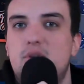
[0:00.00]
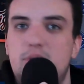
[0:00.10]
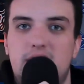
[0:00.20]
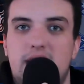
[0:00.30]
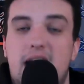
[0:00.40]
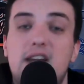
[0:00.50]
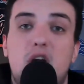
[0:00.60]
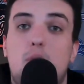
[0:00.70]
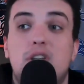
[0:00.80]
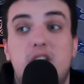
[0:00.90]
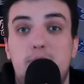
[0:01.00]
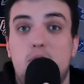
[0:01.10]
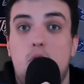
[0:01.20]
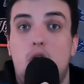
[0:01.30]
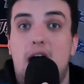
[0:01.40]
to be. I know what type
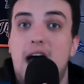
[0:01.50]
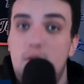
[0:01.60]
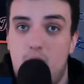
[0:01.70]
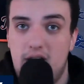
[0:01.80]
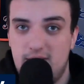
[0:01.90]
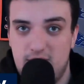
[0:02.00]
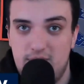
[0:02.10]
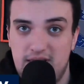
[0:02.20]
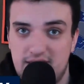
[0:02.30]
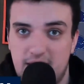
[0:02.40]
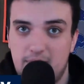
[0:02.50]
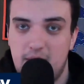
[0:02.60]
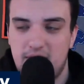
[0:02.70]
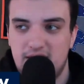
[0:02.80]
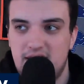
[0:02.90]
of role I want him to be this
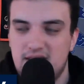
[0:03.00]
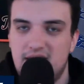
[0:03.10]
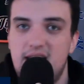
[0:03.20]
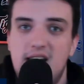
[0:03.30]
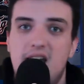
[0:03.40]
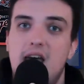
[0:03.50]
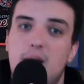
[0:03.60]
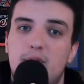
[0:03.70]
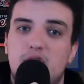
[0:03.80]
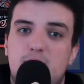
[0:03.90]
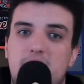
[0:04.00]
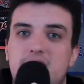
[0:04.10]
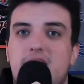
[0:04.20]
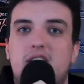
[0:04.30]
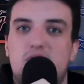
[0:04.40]
upcoming season, and I'm going to
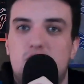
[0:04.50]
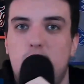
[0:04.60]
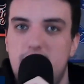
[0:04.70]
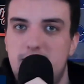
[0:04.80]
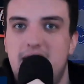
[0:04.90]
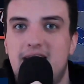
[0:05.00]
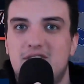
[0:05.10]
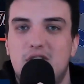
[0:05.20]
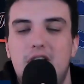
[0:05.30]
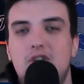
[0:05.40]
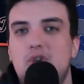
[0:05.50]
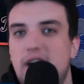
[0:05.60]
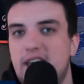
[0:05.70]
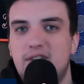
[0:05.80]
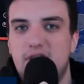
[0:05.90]
spend the next 20 minutes
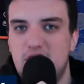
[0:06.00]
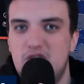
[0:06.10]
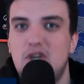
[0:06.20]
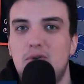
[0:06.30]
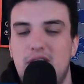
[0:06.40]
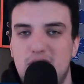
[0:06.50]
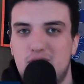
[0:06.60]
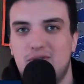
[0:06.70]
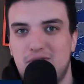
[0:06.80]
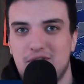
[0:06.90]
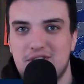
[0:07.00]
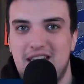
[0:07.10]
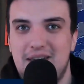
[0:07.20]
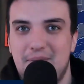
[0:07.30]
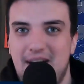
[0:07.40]
trying to convince you that you should feel the
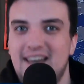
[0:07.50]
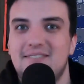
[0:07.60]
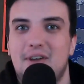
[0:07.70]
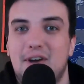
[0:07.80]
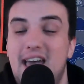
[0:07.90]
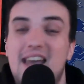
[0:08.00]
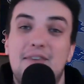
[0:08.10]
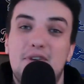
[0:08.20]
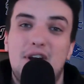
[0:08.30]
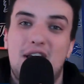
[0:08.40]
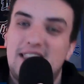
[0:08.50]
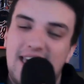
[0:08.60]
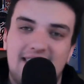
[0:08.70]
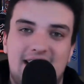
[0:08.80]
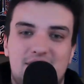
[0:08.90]
same way, okay? And if you don't at
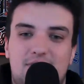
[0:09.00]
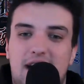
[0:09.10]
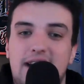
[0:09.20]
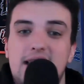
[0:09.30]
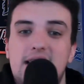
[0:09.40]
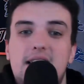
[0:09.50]
the end, that's fine.